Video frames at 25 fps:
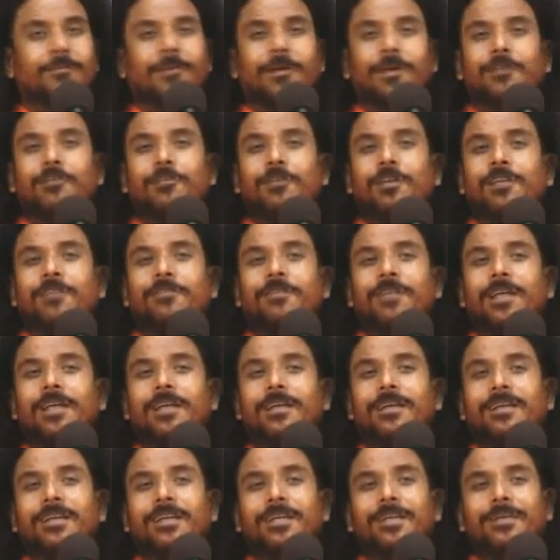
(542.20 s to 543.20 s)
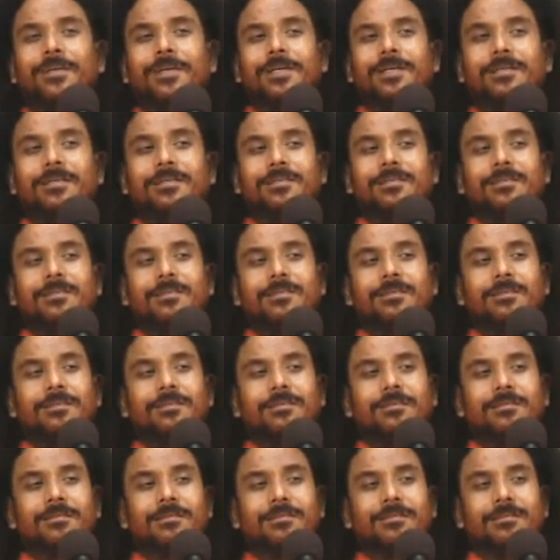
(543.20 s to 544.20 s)
Why to live like animals?
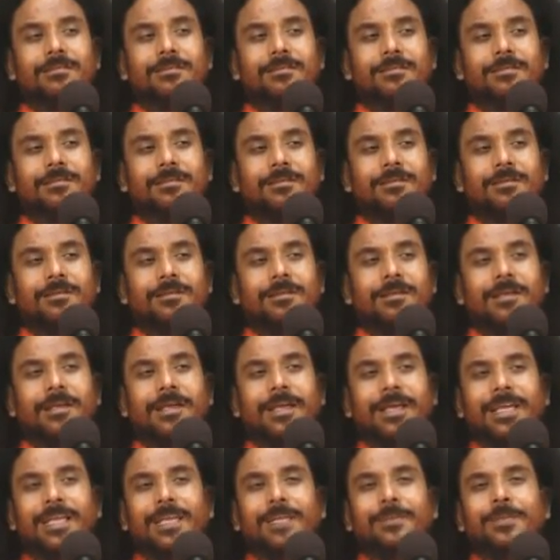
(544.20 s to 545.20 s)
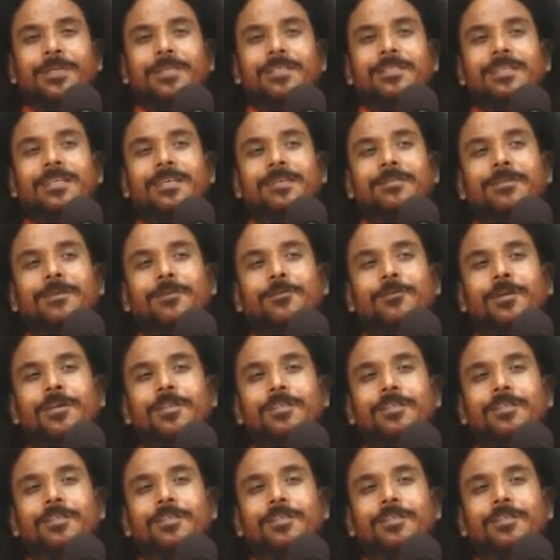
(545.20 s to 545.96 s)
Animals never